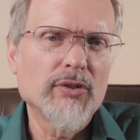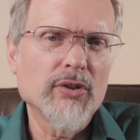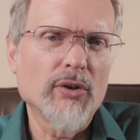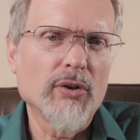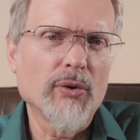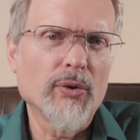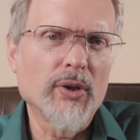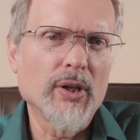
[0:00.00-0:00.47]

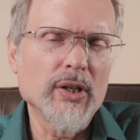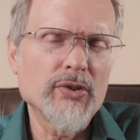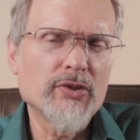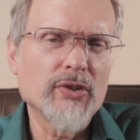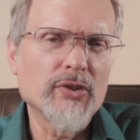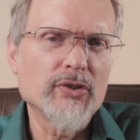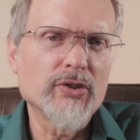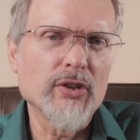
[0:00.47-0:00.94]
to
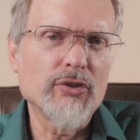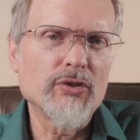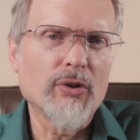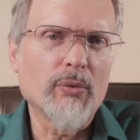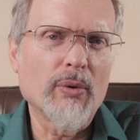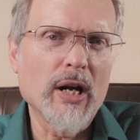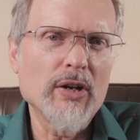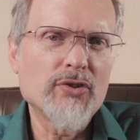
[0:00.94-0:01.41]
this
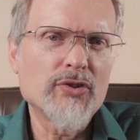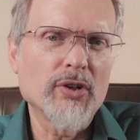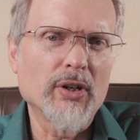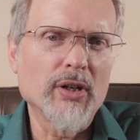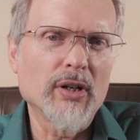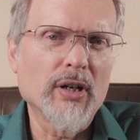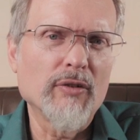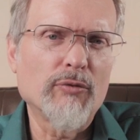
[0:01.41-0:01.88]

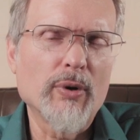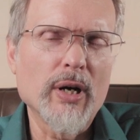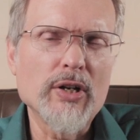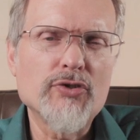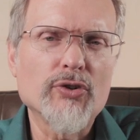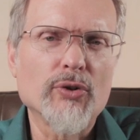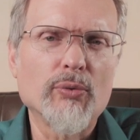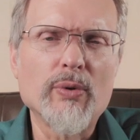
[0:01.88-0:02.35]
situation of
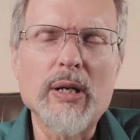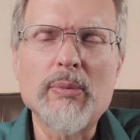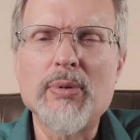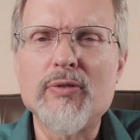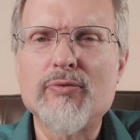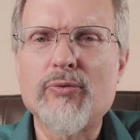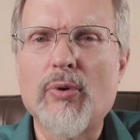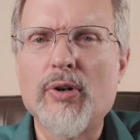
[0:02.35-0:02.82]
Rachel
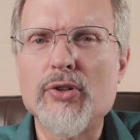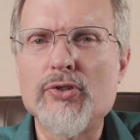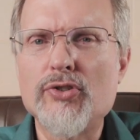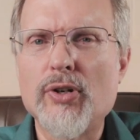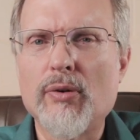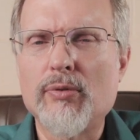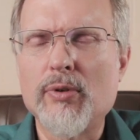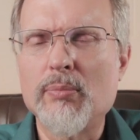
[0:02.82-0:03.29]
weeping for her
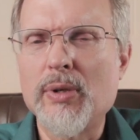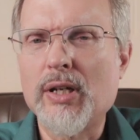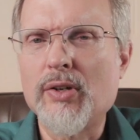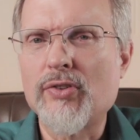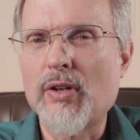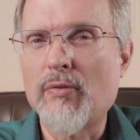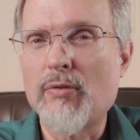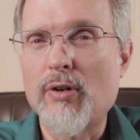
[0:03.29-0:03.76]
children
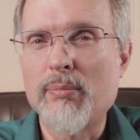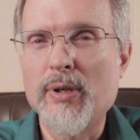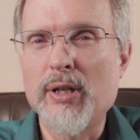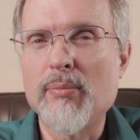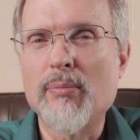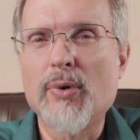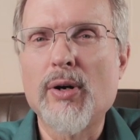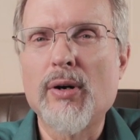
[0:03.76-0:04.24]
because they've all
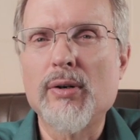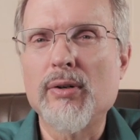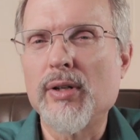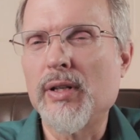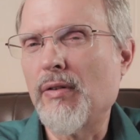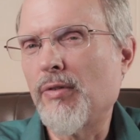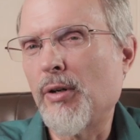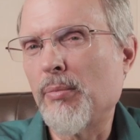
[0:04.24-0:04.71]
been
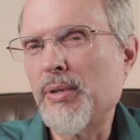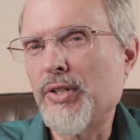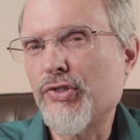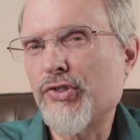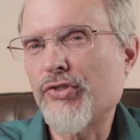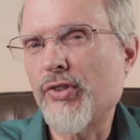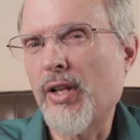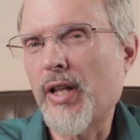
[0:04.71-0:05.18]
murdered, they've all been
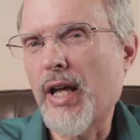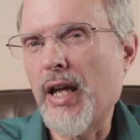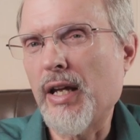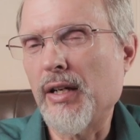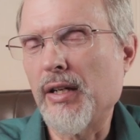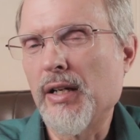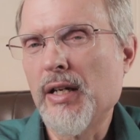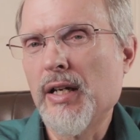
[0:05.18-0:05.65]

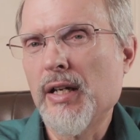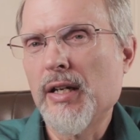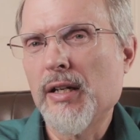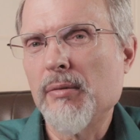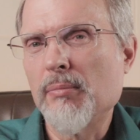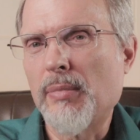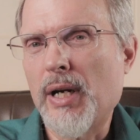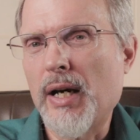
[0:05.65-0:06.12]
slain
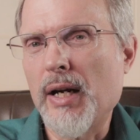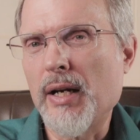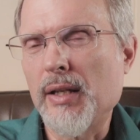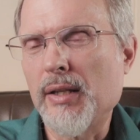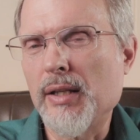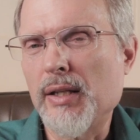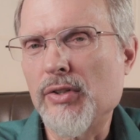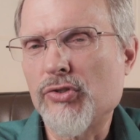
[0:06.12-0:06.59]
by
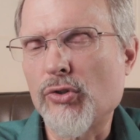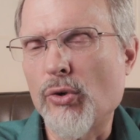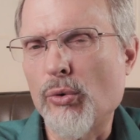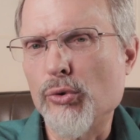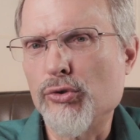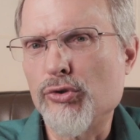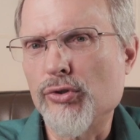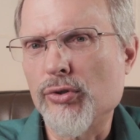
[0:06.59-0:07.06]
the
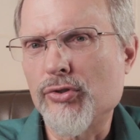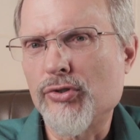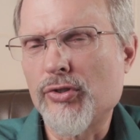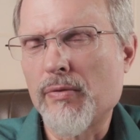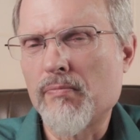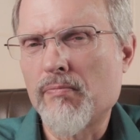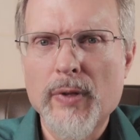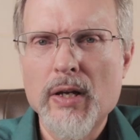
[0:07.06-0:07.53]

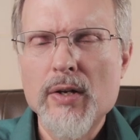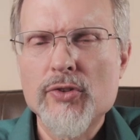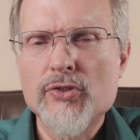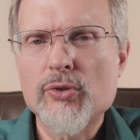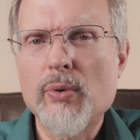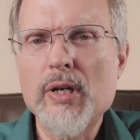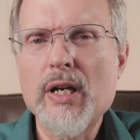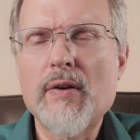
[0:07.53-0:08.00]
soldiers.
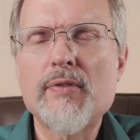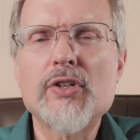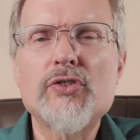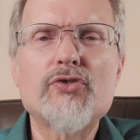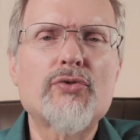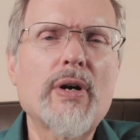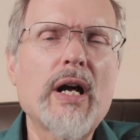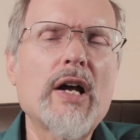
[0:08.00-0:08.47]
So we have
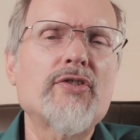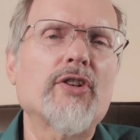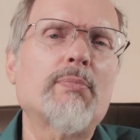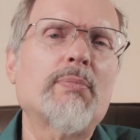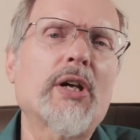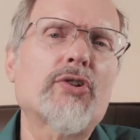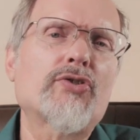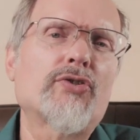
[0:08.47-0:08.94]
this
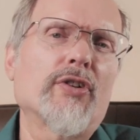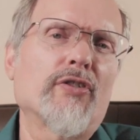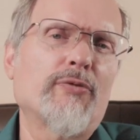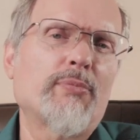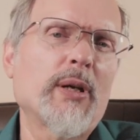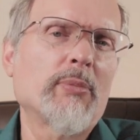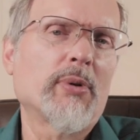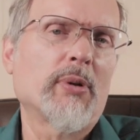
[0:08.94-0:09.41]
tragic picture
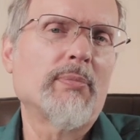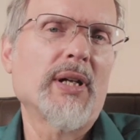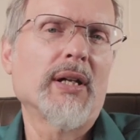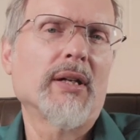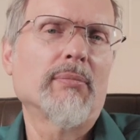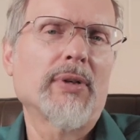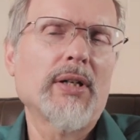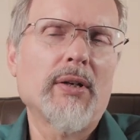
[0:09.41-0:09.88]
of people
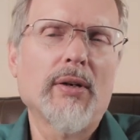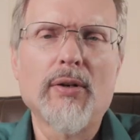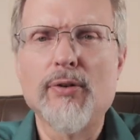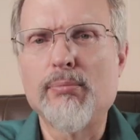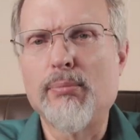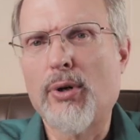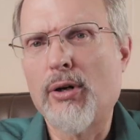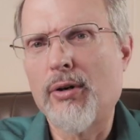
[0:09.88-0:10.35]
being
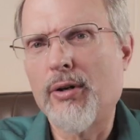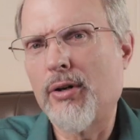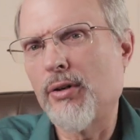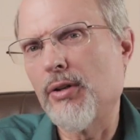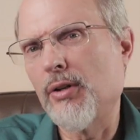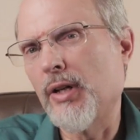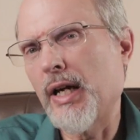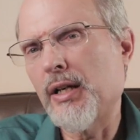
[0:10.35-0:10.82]
killed,
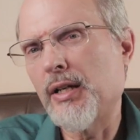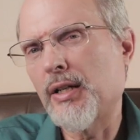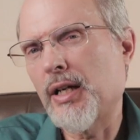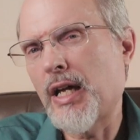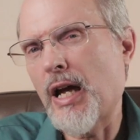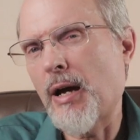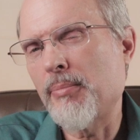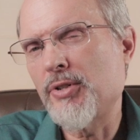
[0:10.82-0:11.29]
murdered, led to
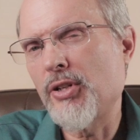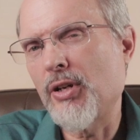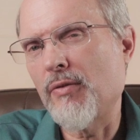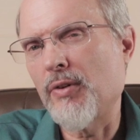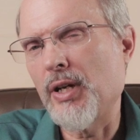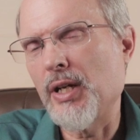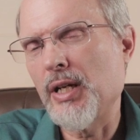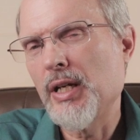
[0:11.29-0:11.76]

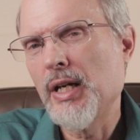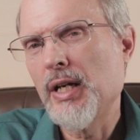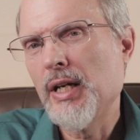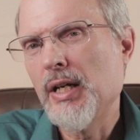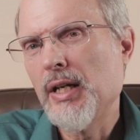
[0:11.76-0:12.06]
captivity,